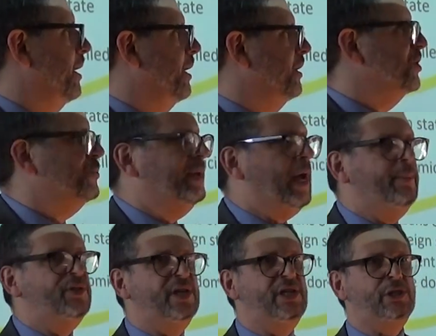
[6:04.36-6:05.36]
Does he become
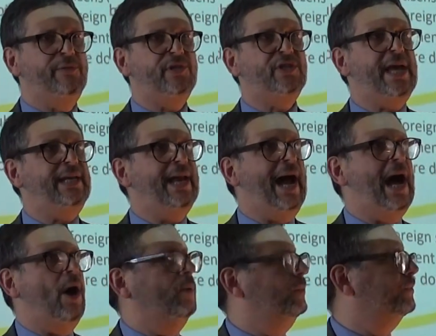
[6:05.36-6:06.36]
a citizen of a state
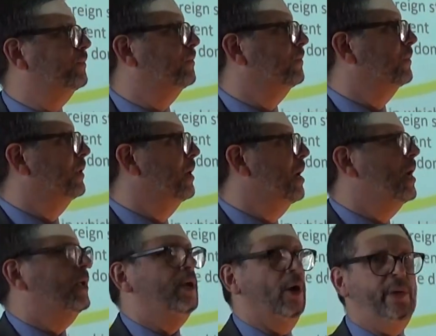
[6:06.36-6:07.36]
now?
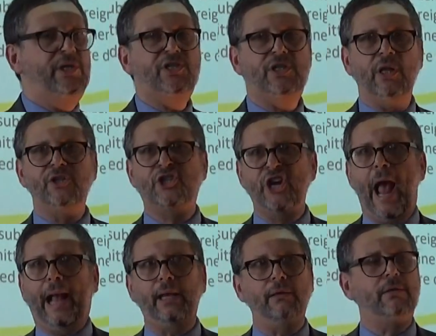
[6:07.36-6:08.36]
No, he's still
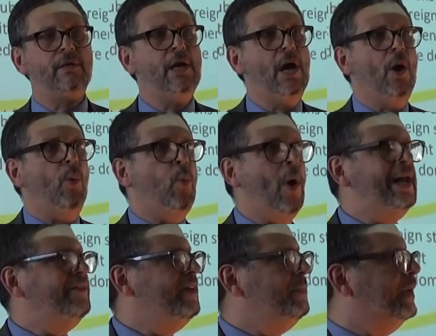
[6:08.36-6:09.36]
Czech.
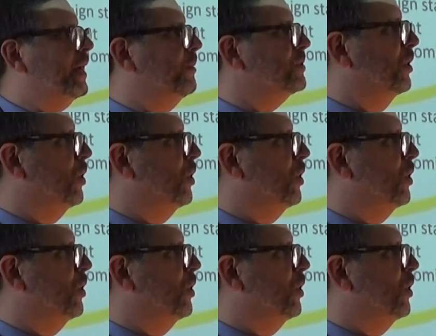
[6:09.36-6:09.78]
What if he becomes a